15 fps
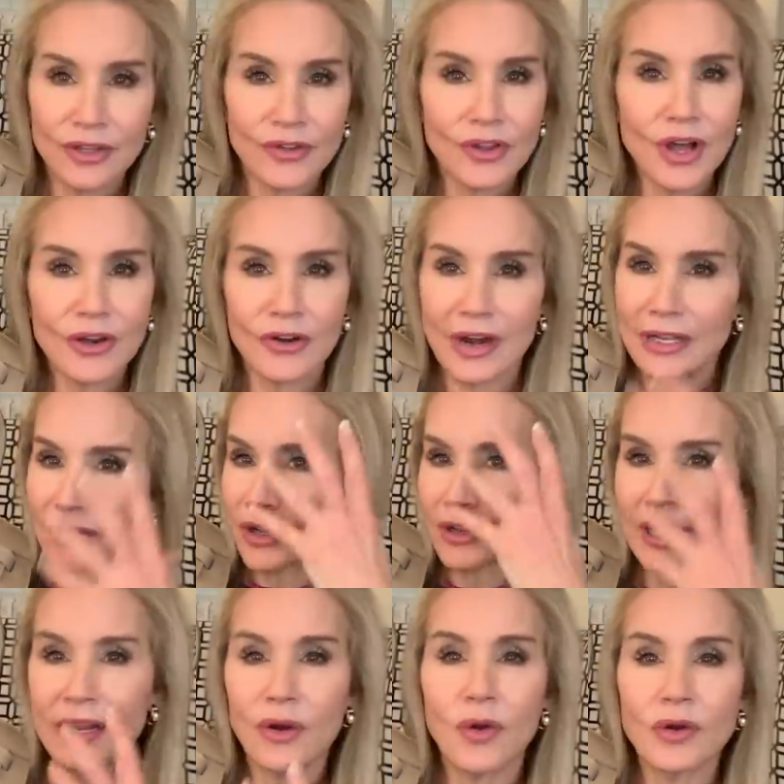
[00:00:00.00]
look longer. I look
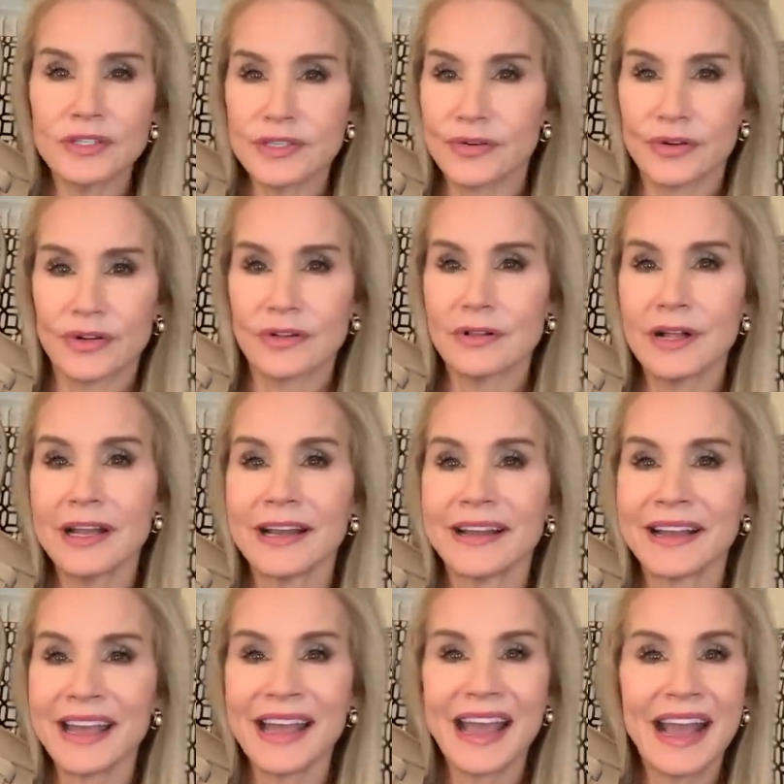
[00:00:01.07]
like a horse girl,
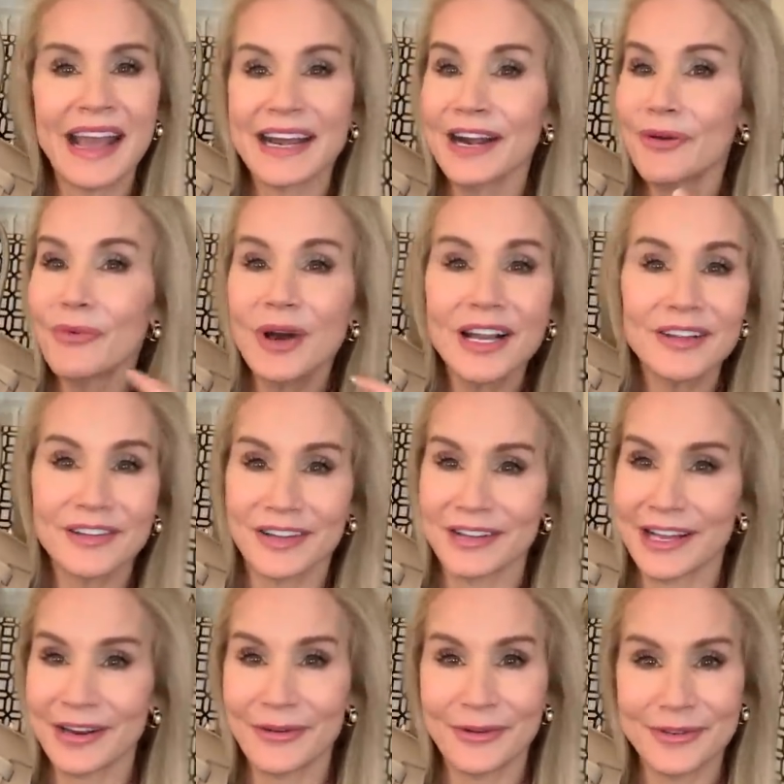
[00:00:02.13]
and I don't want to look
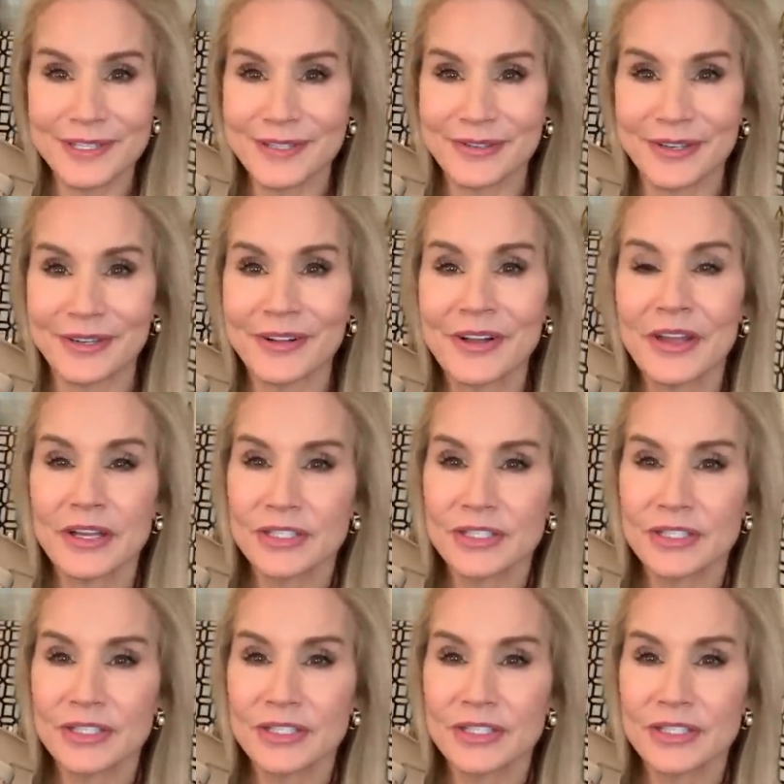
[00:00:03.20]
like a horse girl.